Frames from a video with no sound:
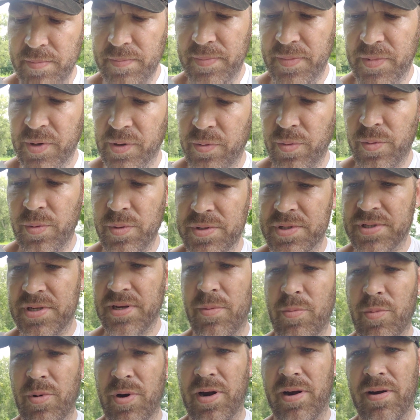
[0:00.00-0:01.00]
they're going
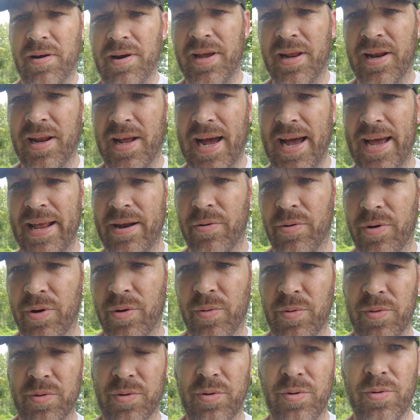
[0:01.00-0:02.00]
somewhere, and I don't know
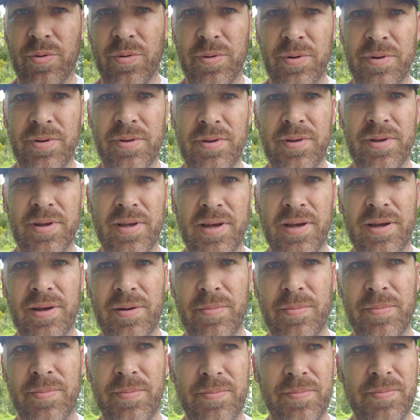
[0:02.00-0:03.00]
where they're going.
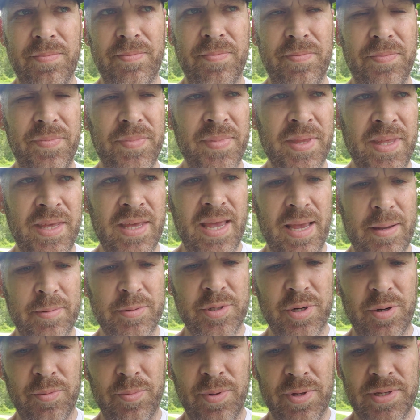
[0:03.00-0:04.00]
AM
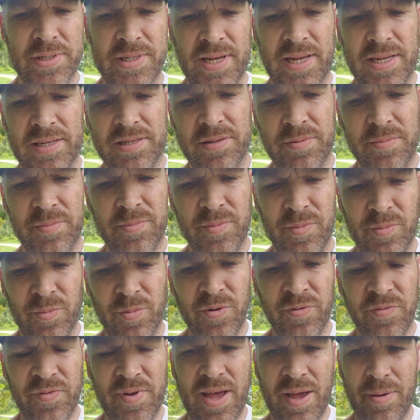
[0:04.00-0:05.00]
Surplus had some
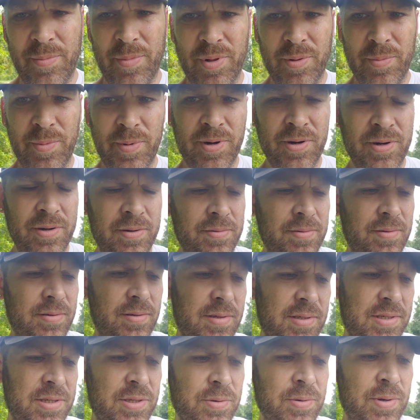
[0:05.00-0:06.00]
Wolf 9mm
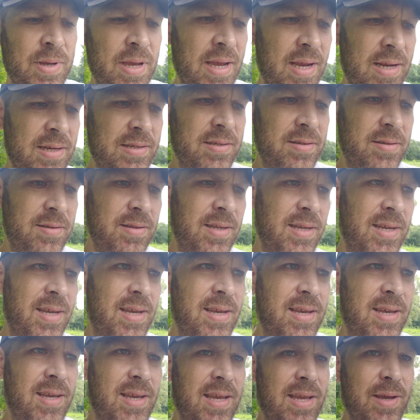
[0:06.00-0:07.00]
steel cased.
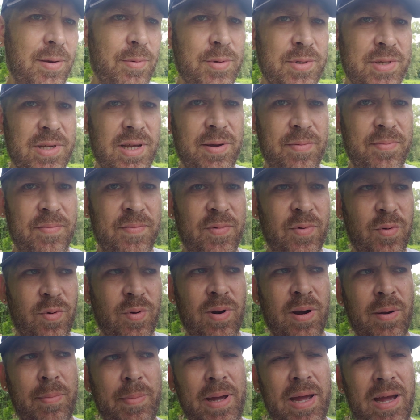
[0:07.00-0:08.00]
It was up
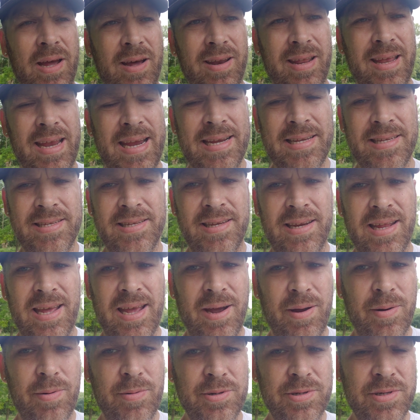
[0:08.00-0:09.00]
for about 18
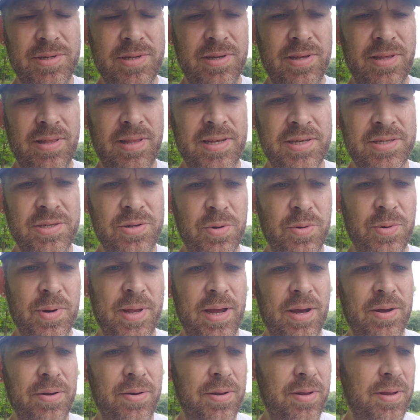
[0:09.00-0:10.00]
hours, and they sold
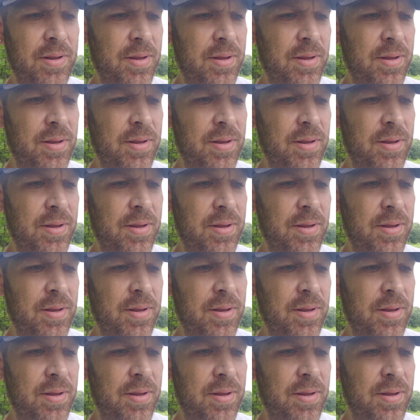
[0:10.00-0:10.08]
out.